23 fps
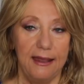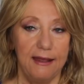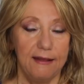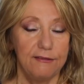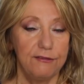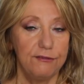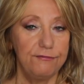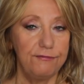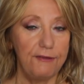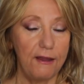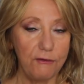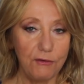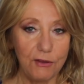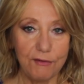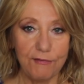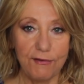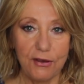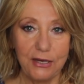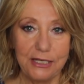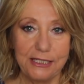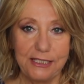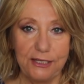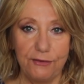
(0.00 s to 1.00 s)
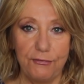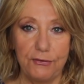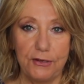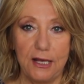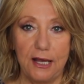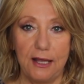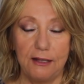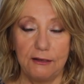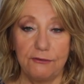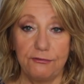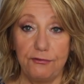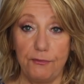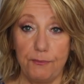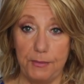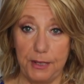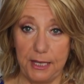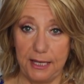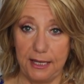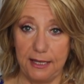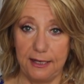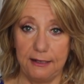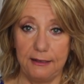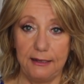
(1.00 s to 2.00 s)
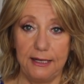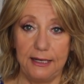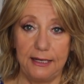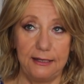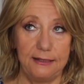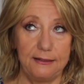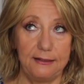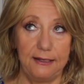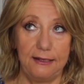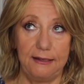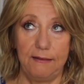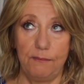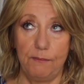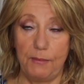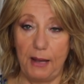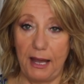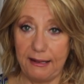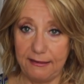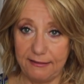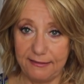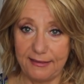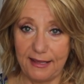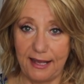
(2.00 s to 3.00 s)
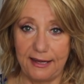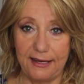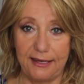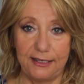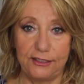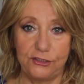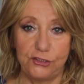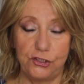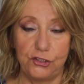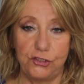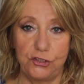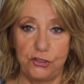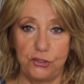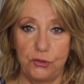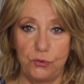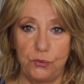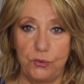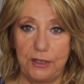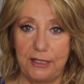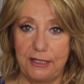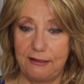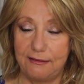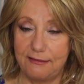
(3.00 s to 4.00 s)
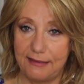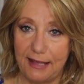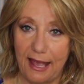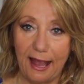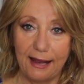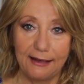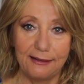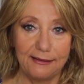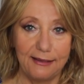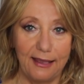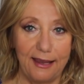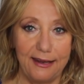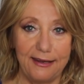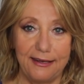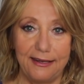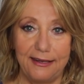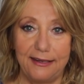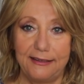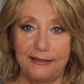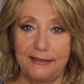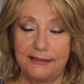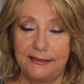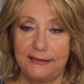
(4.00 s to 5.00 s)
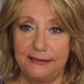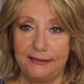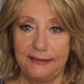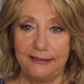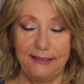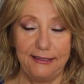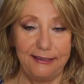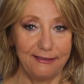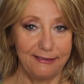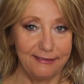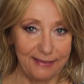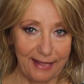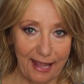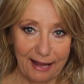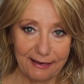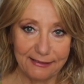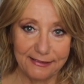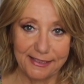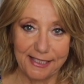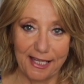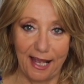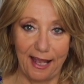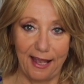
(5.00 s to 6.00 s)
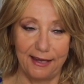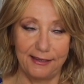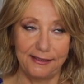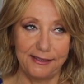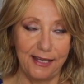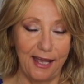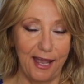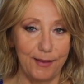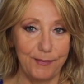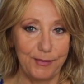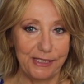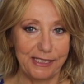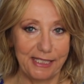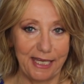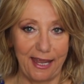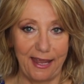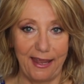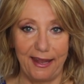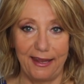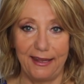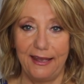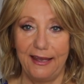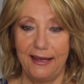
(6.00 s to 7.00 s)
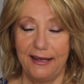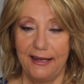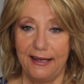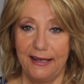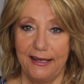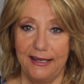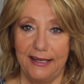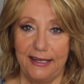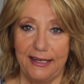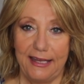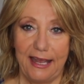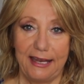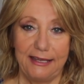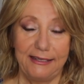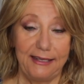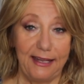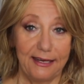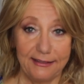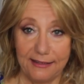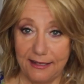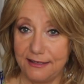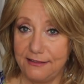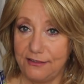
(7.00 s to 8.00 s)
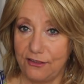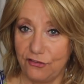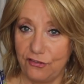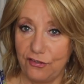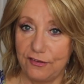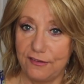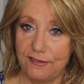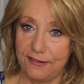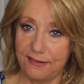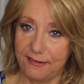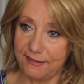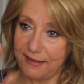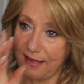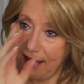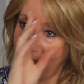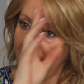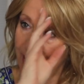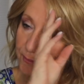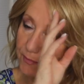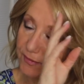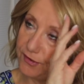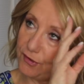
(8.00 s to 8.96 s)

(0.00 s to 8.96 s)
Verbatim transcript: It's very, very difficult for me in my setting to do the exact lighting, the exact time of day, and get conditions the same.